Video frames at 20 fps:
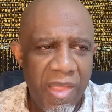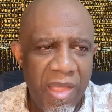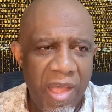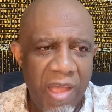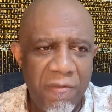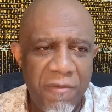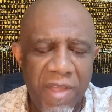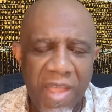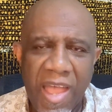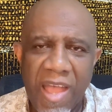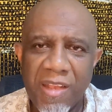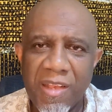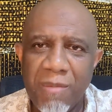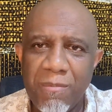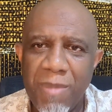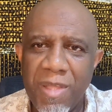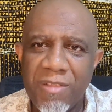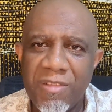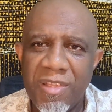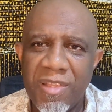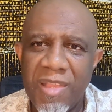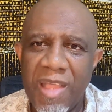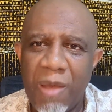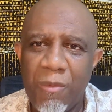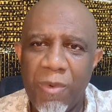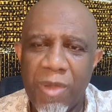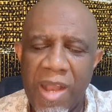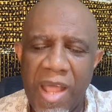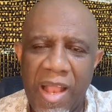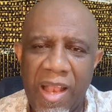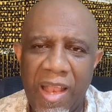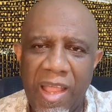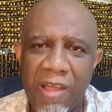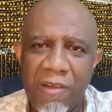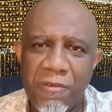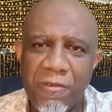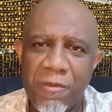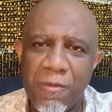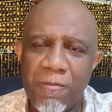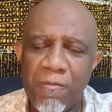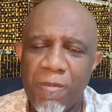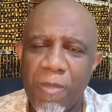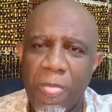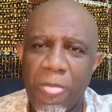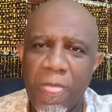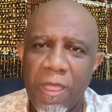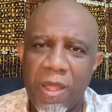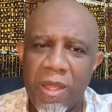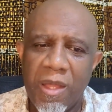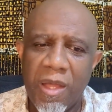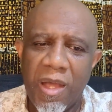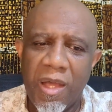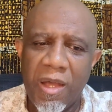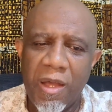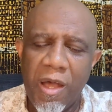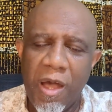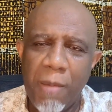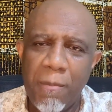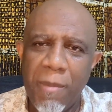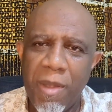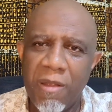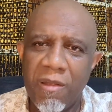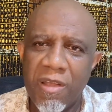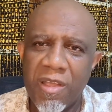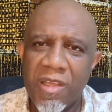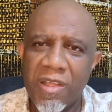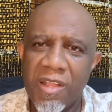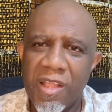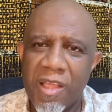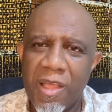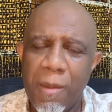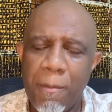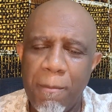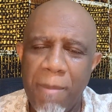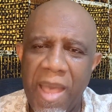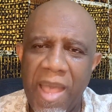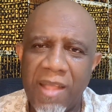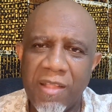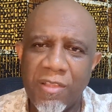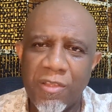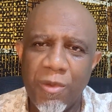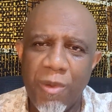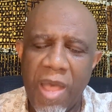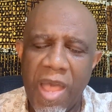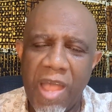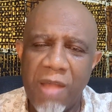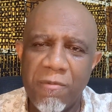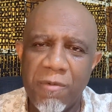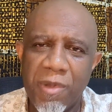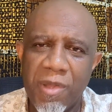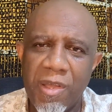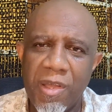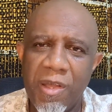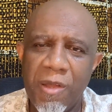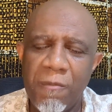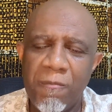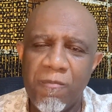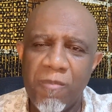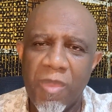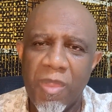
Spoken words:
I forgot to mention that when I left America to come back to Africa,